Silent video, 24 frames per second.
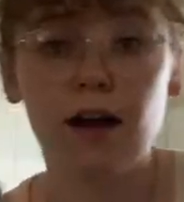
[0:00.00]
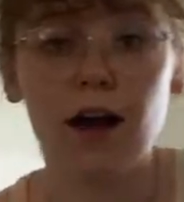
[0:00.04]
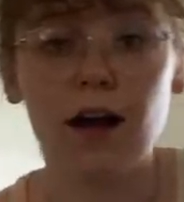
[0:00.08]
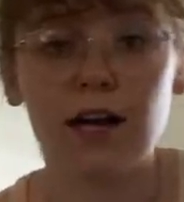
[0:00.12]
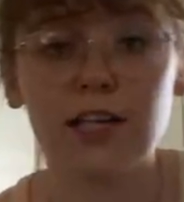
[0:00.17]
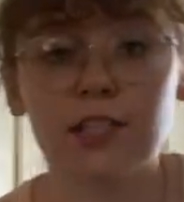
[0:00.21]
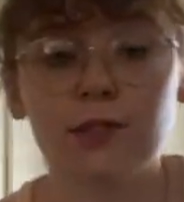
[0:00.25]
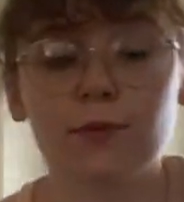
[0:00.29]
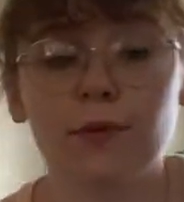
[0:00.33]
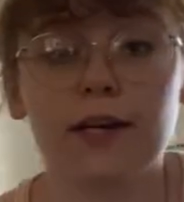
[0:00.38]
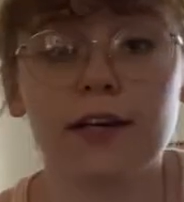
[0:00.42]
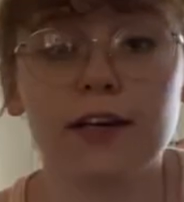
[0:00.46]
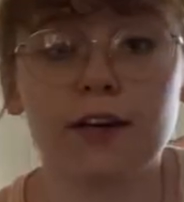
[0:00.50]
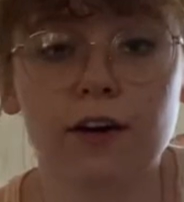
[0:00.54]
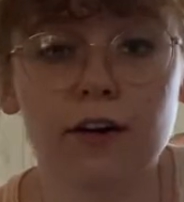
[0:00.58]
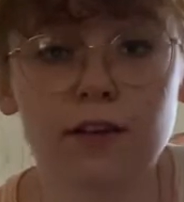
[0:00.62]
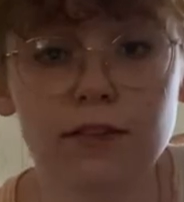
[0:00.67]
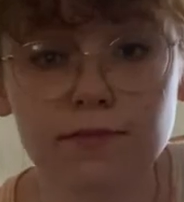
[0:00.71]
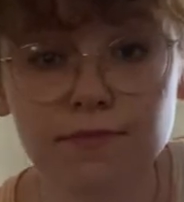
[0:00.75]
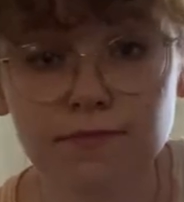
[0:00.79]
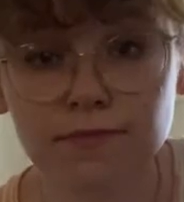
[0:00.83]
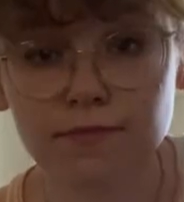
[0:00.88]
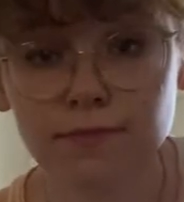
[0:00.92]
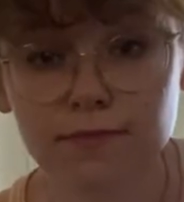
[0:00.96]
I swear to
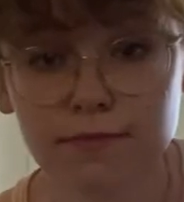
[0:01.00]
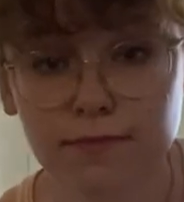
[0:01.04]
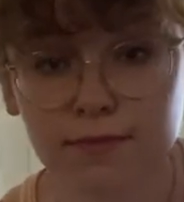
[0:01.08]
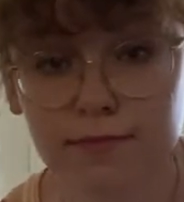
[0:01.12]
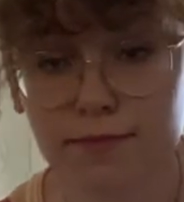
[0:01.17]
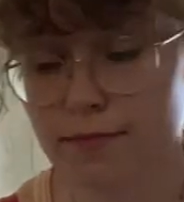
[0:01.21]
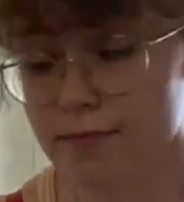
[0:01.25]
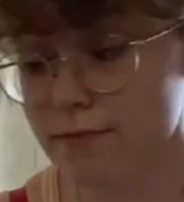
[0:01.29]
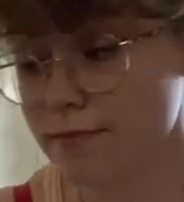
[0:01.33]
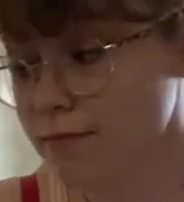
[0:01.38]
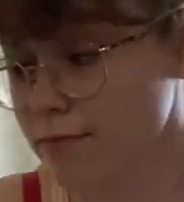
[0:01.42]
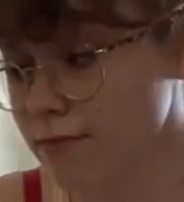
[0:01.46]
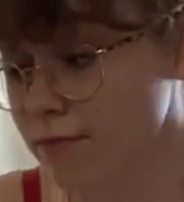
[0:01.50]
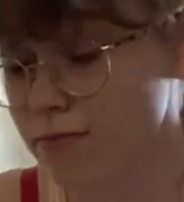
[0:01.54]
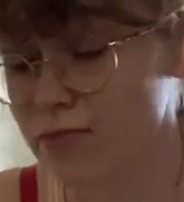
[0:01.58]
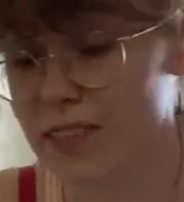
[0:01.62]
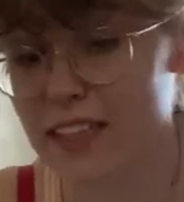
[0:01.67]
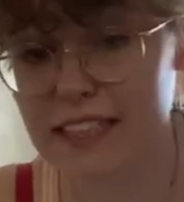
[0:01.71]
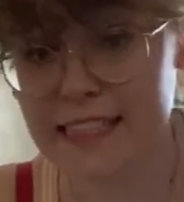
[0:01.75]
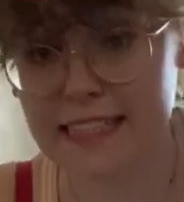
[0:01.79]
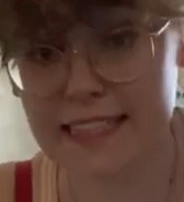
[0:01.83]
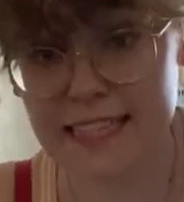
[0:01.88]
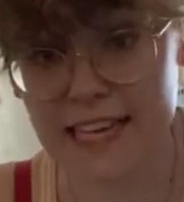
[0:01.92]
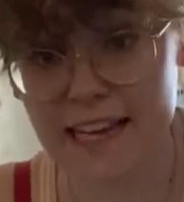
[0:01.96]
God,
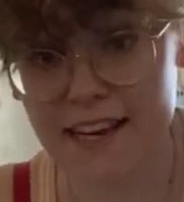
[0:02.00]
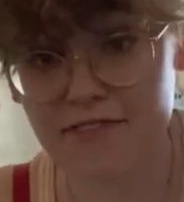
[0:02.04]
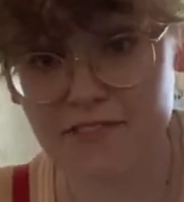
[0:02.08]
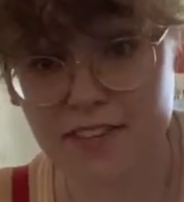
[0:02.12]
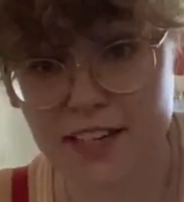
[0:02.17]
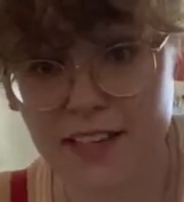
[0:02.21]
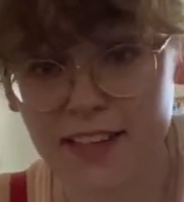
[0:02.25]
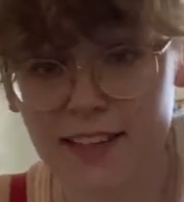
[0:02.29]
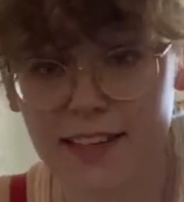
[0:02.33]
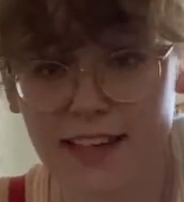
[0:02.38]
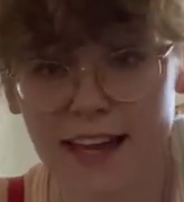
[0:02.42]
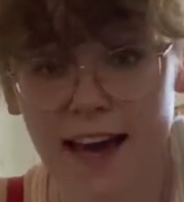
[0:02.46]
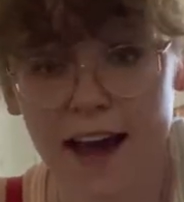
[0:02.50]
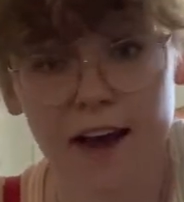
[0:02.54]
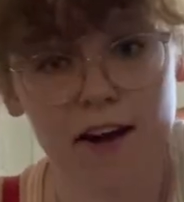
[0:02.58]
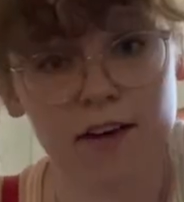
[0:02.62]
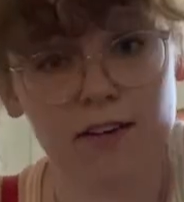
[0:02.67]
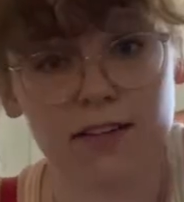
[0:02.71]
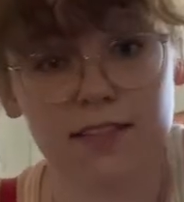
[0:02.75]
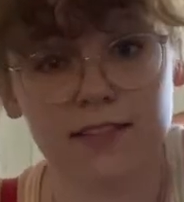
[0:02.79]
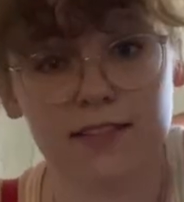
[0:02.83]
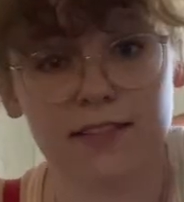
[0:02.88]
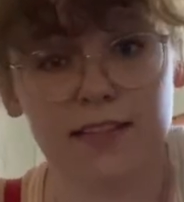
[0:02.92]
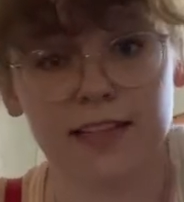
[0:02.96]
Davey, the
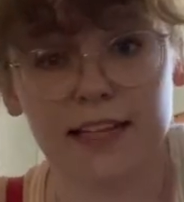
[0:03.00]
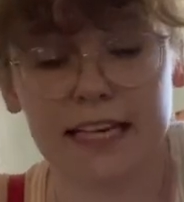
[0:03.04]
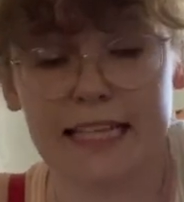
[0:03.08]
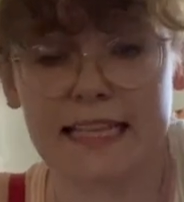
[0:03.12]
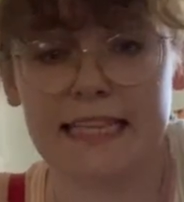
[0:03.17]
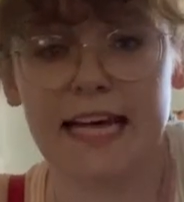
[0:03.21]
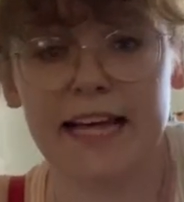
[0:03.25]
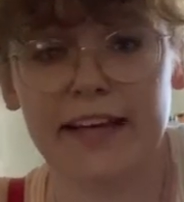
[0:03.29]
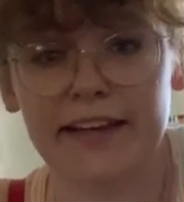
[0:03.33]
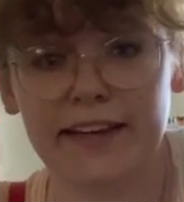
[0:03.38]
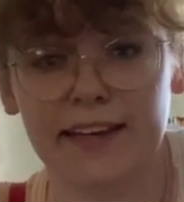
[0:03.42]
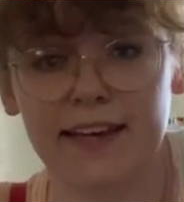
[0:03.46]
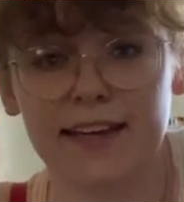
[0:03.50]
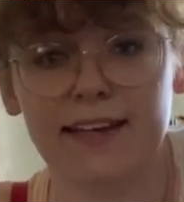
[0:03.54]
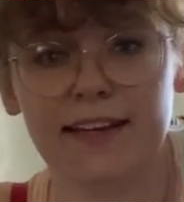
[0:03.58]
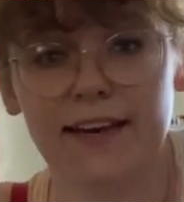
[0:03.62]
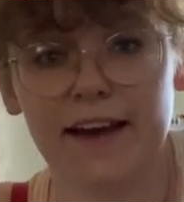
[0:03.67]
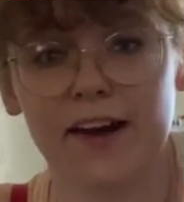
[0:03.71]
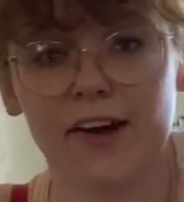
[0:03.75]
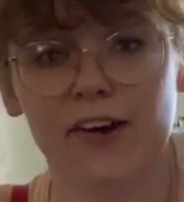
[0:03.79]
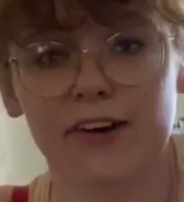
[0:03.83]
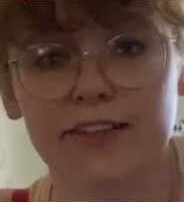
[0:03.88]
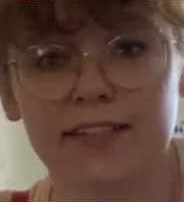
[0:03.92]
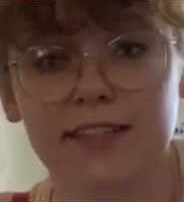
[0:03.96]
character, like that kid
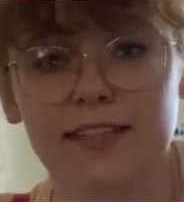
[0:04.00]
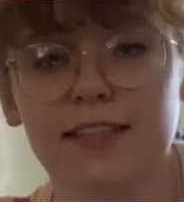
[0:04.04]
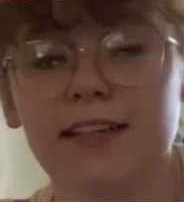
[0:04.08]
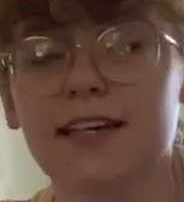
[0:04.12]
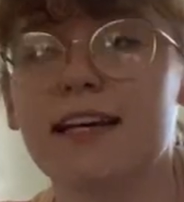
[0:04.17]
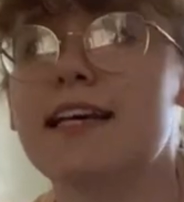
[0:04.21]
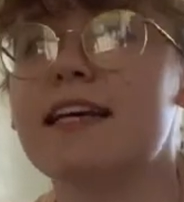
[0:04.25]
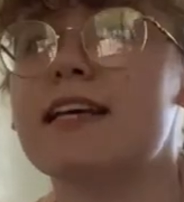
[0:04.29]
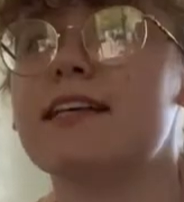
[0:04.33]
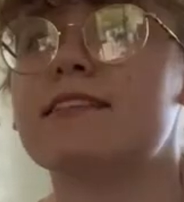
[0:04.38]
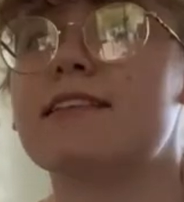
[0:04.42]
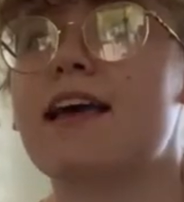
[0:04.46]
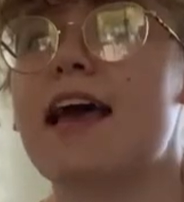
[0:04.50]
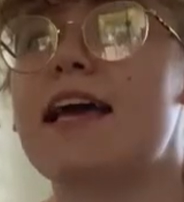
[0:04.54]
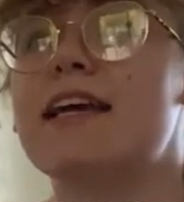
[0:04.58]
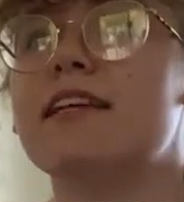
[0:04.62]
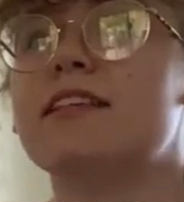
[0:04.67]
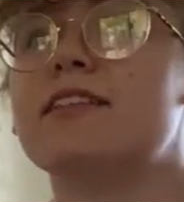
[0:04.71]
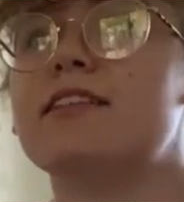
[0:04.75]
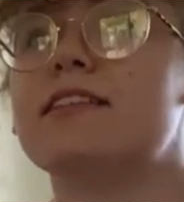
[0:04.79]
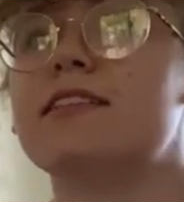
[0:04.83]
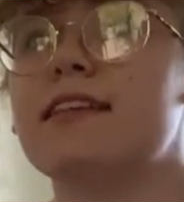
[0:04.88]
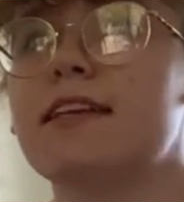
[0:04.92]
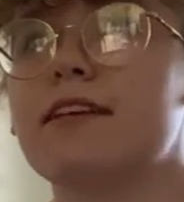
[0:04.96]
character, is a
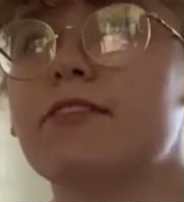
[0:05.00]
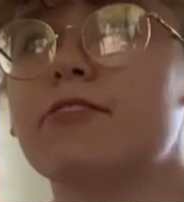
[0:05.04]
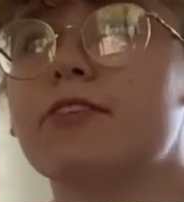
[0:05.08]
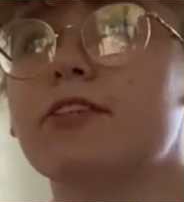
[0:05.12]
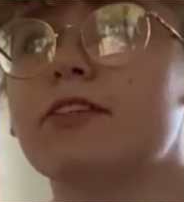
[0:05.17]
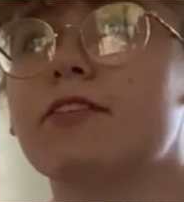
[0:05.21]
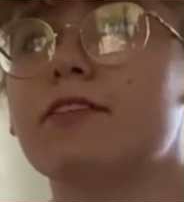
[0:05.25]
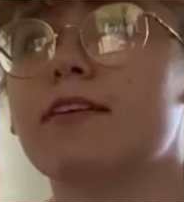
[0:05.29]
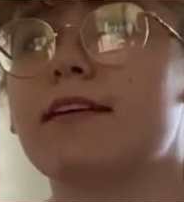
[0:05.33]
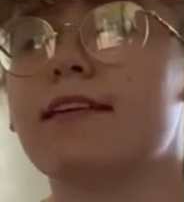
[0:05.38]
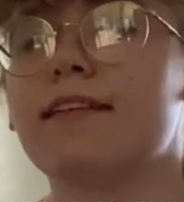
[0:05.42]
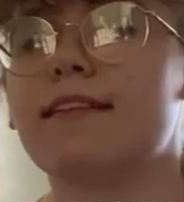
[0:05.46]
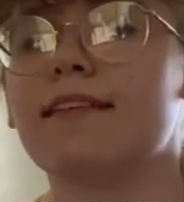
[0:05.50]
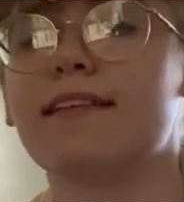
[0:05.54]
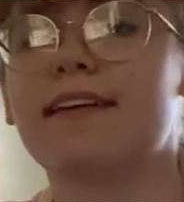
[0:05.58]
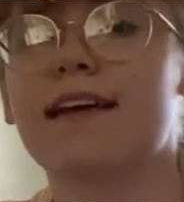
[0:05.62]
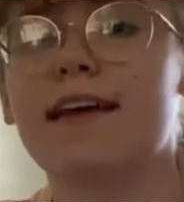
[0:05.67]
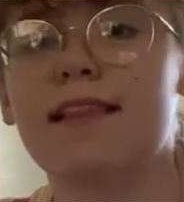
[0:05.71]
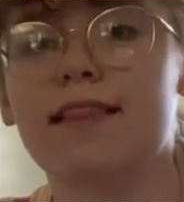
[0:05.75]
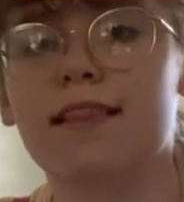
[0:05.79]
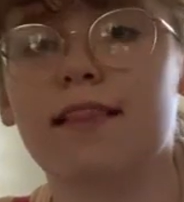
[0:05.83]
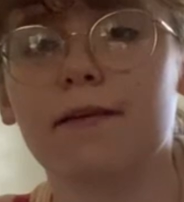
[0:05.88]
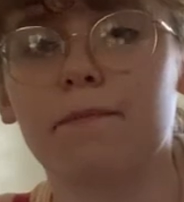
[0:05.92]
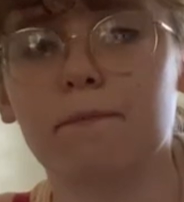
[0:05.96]
serial killer
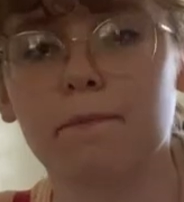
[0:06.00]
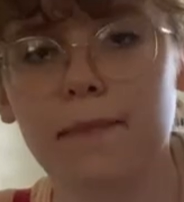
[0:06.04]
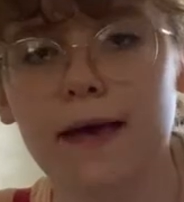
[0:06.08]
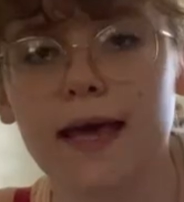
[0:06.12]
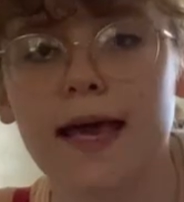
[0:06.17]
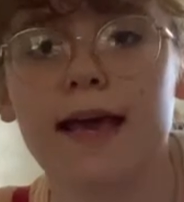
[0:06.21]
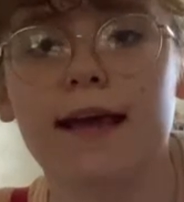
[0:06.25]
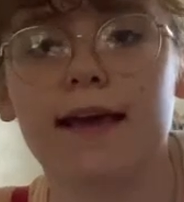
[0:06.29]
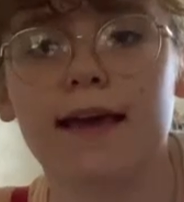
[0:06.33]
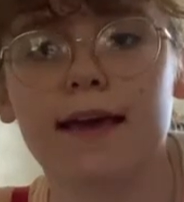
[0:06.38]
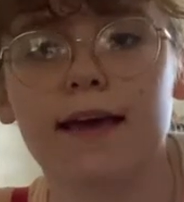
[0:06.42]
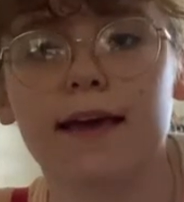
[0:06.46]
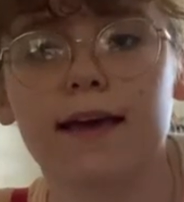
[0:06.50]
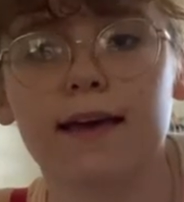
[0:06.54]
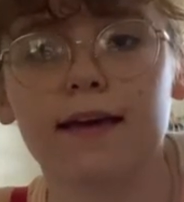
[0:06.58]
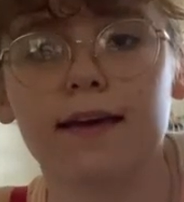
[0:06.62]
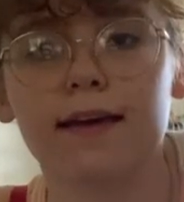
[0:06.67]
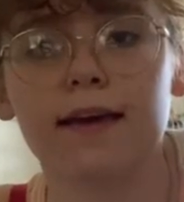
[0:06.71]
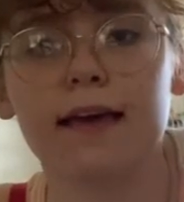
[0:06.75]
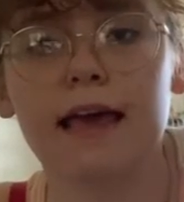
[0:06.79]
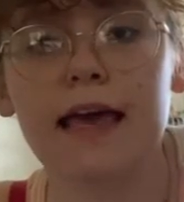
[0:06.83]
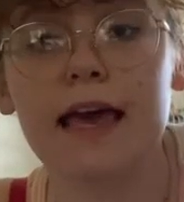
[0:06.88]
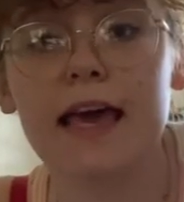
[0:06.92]
in the making.